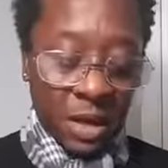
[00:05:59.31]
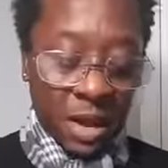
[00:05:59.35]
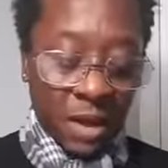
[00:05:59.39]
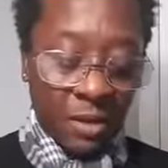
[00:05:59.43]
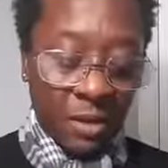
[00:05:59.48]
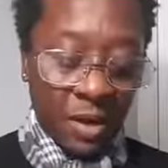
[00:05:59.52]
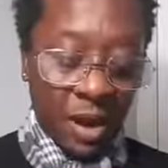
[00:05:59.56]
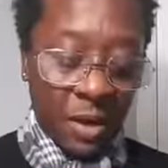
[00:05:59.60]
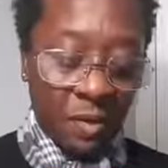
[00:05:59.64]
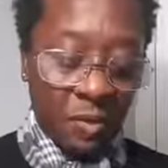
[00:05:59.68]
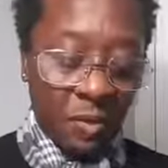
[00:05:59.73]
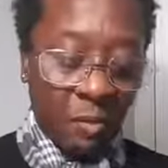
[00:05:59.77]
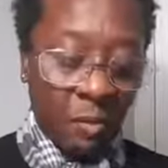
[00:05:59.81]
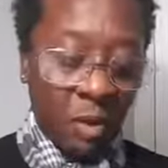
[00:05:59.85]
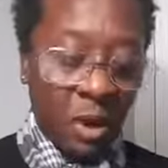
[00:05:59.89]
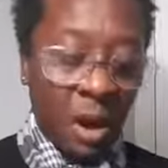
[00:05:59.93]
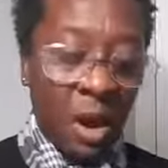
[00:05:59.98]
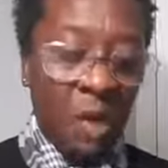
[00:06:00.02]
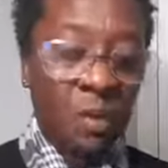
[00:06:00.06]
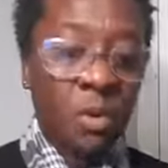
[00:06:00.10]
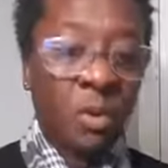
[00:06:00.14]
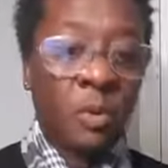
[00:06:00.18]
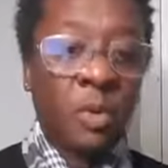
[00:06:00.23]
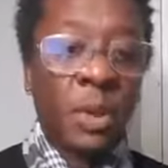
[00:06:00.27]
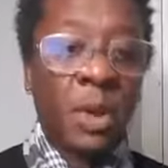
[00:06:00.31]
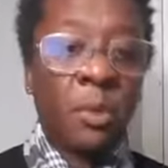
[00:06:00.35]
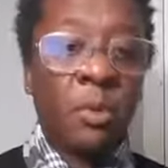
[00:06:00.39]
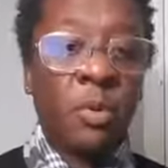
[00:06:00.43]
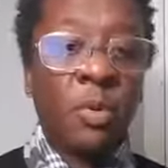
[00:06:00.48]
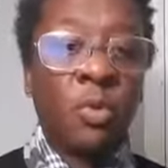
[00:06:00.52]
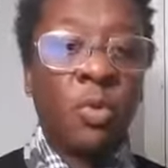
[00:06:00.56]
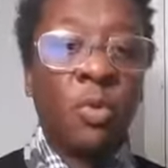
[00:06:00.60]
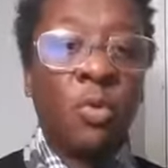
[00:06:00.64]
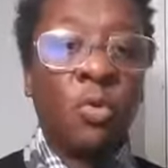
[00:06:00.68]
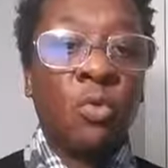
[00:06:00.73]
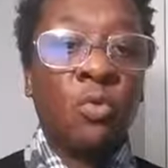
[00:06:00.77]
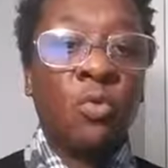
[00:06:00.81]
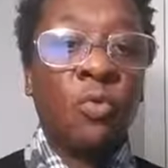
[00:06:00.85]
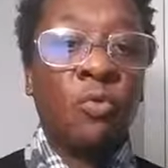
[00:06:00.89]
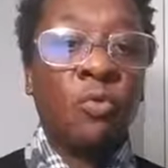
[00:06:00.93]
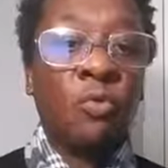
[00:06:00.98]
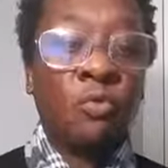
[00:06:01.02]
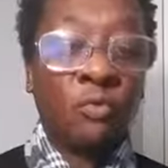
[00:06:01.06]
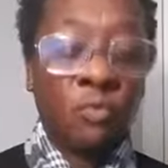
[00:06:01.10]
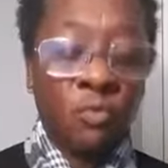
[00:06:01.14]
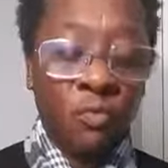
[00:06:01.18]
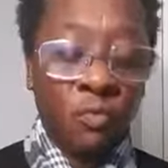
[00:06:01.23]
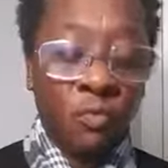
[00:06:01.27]
I don't have a problem with people who
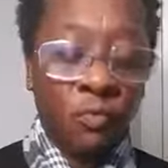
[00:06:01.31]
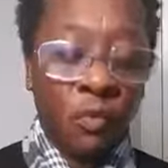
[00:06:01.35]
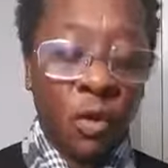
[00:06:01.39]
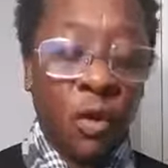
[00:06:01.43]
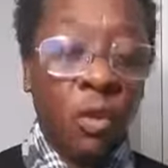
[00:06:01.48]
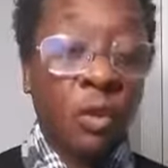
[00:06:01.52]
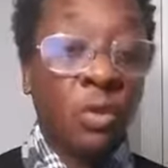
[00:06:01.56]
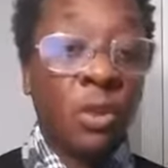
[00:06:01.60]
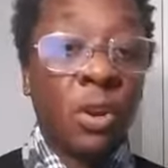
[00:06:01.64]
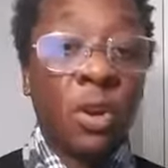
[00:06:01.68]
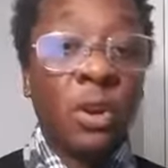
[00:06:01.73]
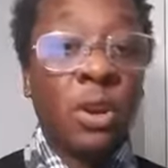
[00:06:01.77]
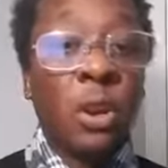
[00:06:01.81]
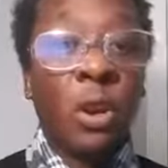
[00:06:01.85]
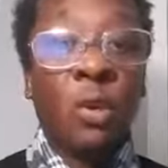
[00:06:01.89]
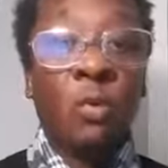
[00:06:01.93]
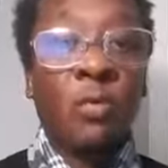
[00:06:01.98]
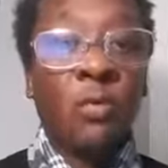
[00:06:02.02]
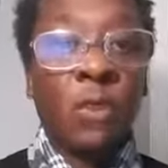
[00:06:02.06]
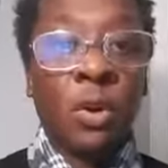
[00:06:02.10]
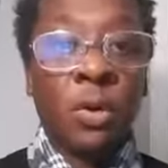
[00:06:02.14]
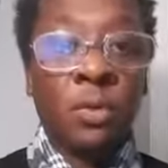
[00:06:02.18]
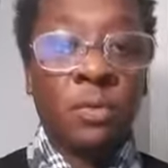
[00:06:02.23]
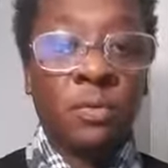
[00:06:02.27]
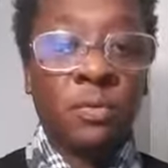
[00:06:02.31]
vote or don't vote,